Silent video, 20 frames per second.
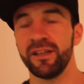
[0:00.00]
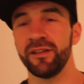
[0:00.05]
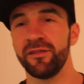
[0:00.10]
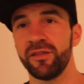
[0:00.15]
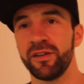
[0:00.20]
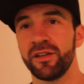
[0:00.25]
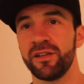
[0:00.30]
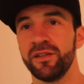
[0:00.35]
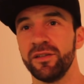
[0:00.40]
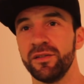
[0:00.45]
Yeah,
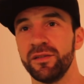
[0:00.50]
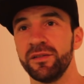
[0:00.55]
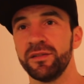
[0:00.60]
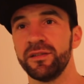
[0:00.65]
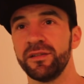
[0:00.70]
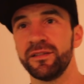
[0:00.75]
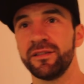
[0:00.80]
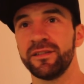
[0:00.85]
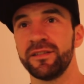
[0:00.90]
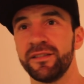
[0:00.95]
thank you. Good
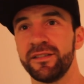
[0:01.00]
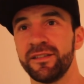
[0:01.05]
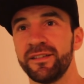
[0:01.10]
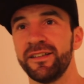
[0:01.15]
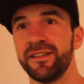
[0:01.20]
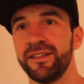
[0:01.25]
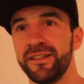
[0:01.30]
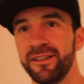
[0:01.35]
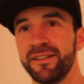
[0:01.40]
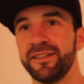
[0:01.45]
summer holiday
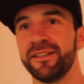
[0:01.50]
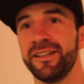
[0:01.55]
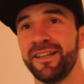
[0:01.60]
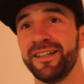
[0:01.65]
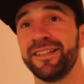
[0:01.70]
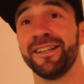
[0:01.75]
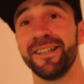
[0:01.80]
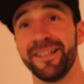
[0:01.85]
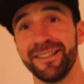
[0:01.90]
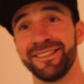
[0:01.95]
this year.
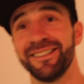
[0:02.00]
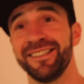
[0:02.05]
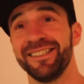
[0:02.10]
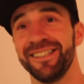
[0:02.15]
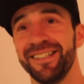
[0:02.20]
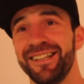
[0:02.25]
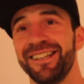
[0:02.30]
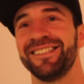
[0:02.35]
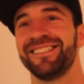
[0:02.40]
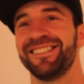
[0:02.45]
Yeah, that's it,
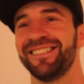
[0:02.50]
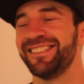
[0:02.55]
yeah. All right,